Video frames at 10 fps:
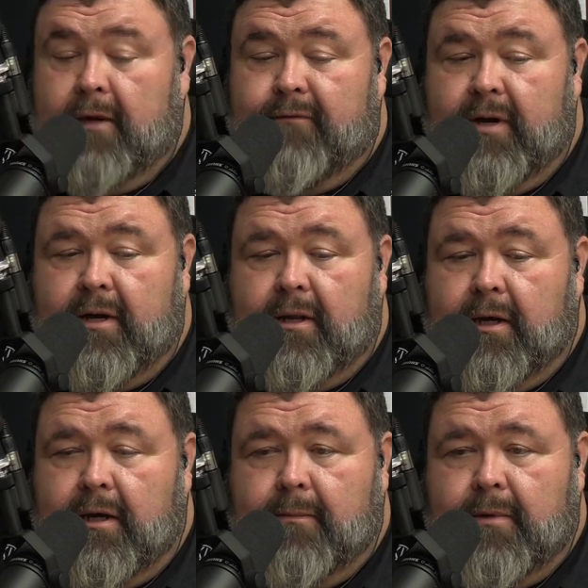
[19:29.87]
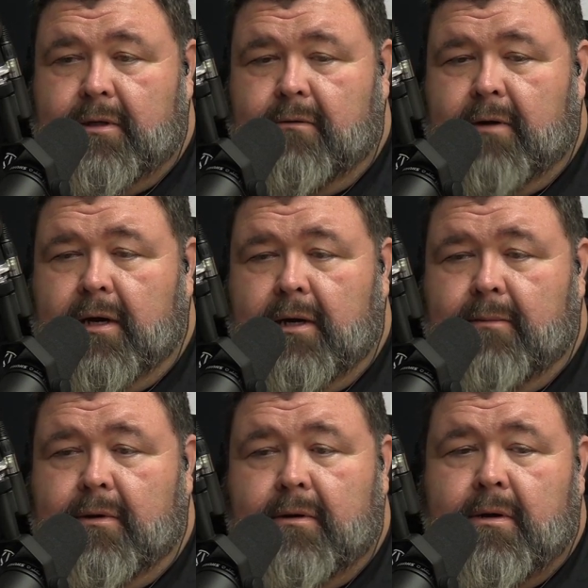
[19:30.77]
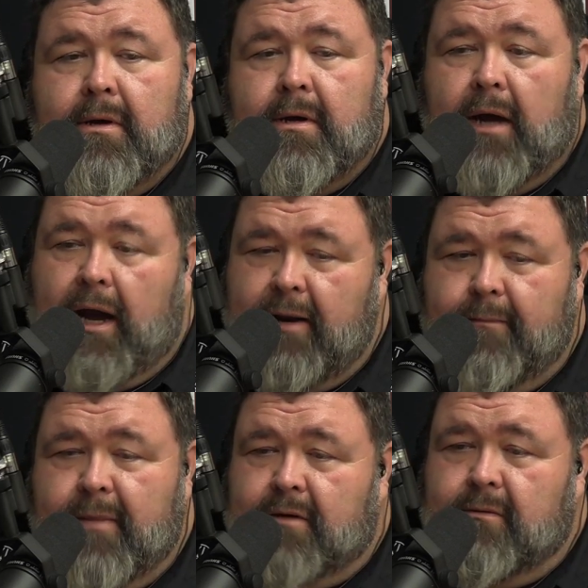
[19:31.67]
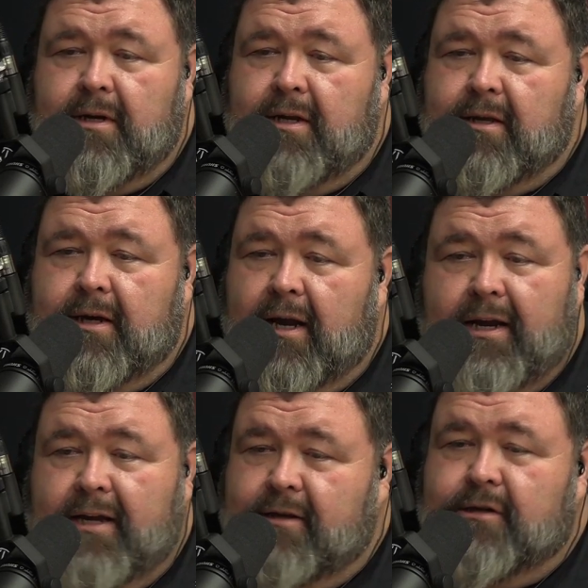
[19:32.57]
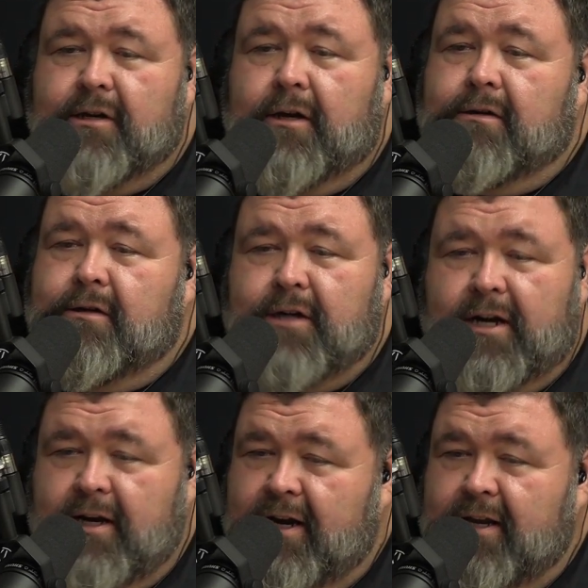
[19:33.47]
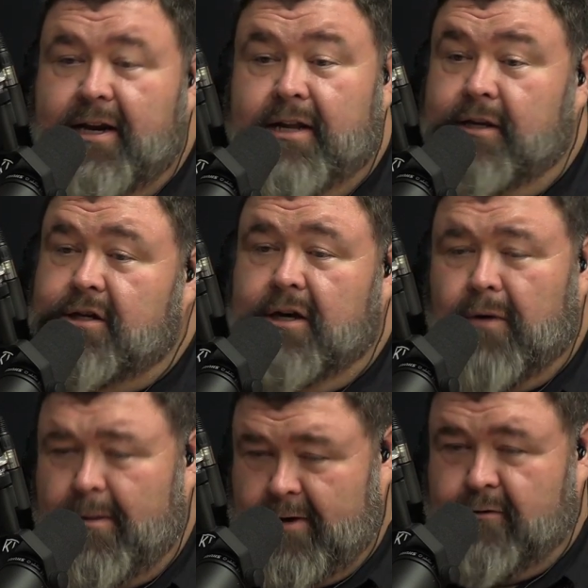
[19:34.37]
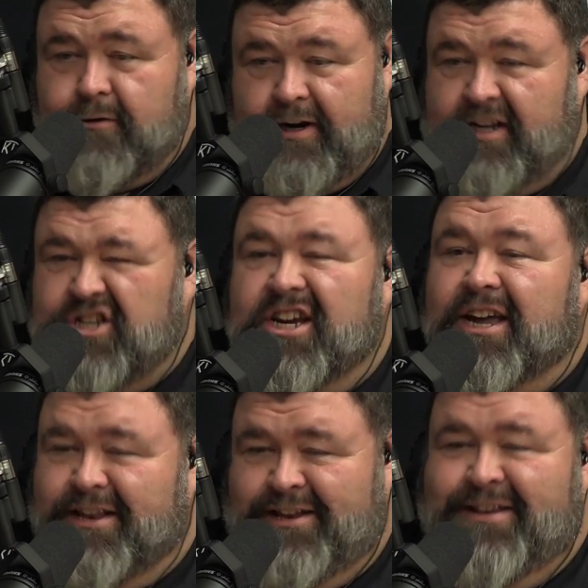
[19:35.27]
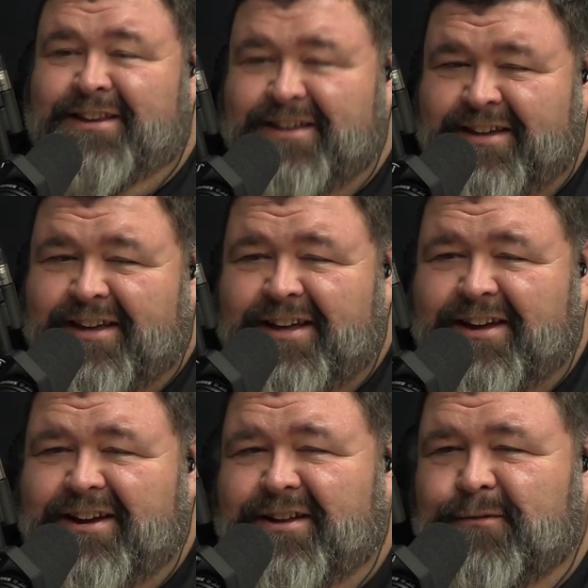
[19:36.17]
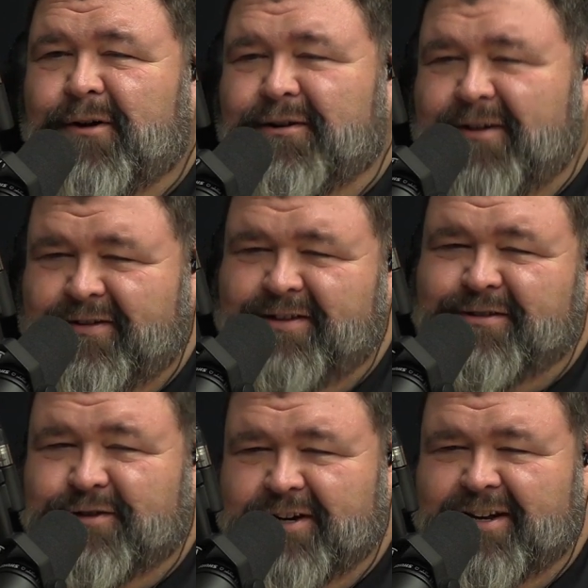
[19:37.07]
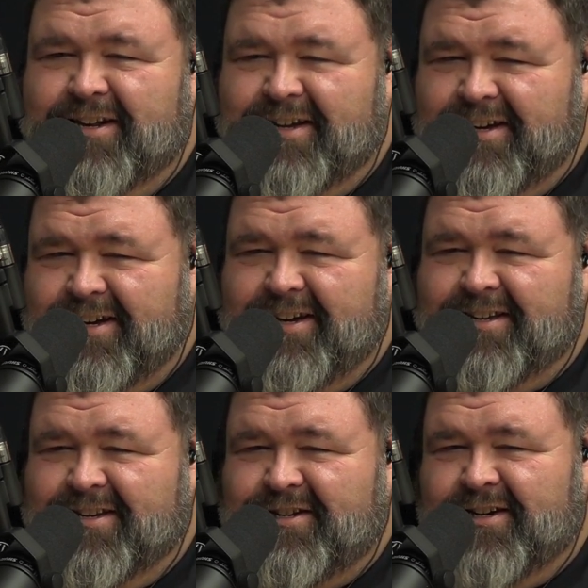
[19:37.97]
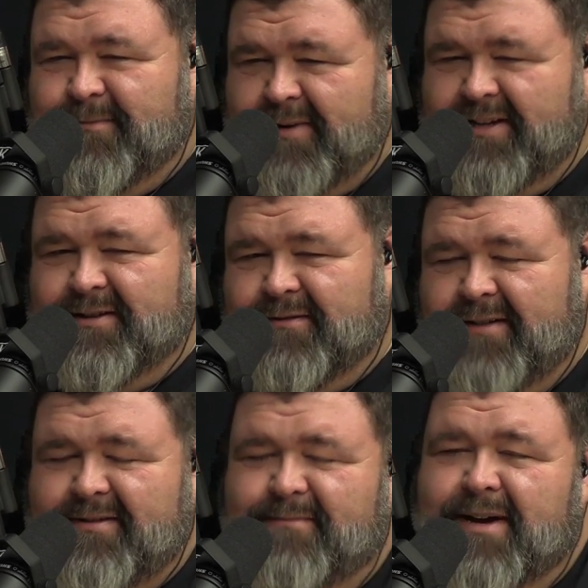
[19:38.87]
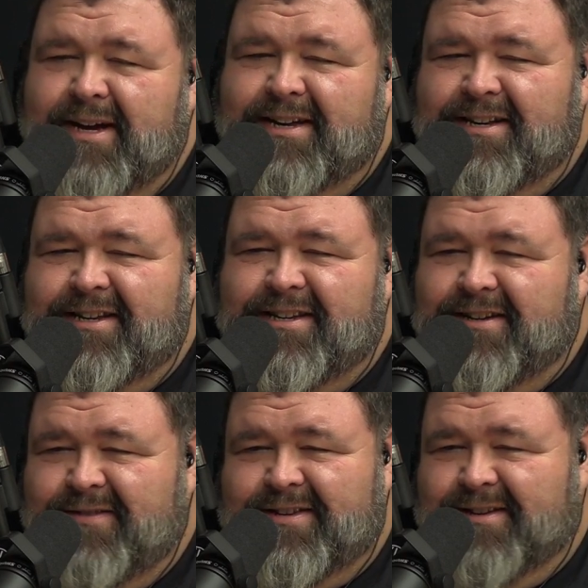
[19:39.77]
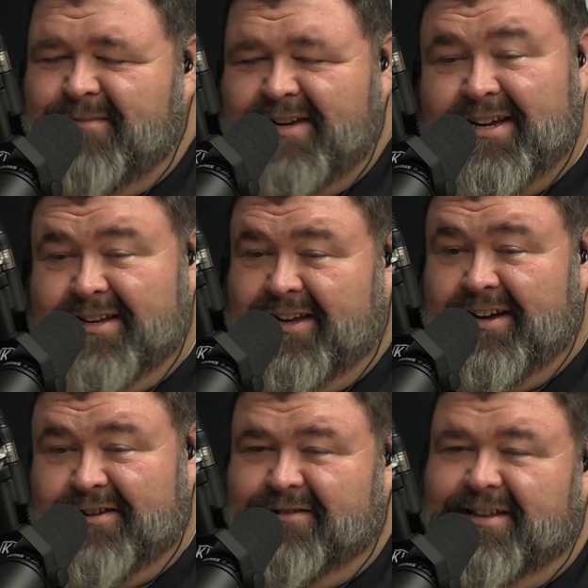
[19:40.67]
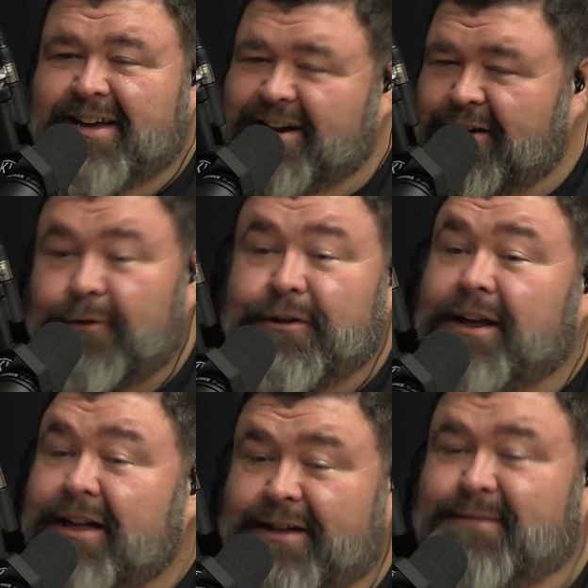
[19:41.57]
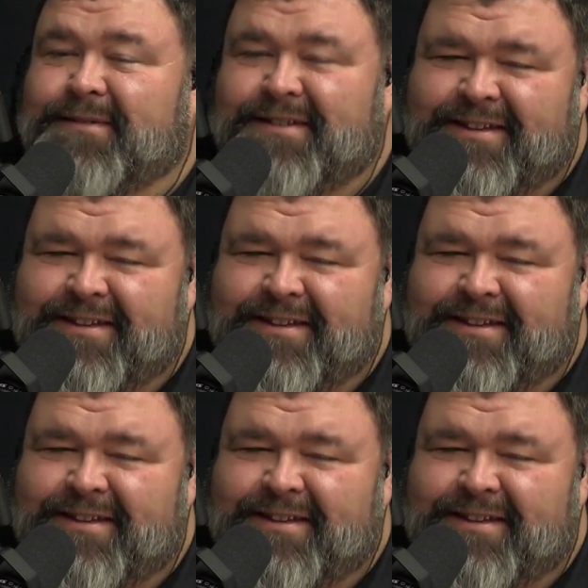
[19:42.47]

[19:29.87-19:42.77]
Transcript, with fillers: not a fan of lamb. It's okay, but I didn't mess with anything. I didn't get the sausage. I didn't get any of the chicken. Why am I going there and eating chicken? That's what Michael said. You know, they're walking around with these little chicken legs and chicken pieces wrapped in bacon and stuff. It's like, man, I, I cook that all the time.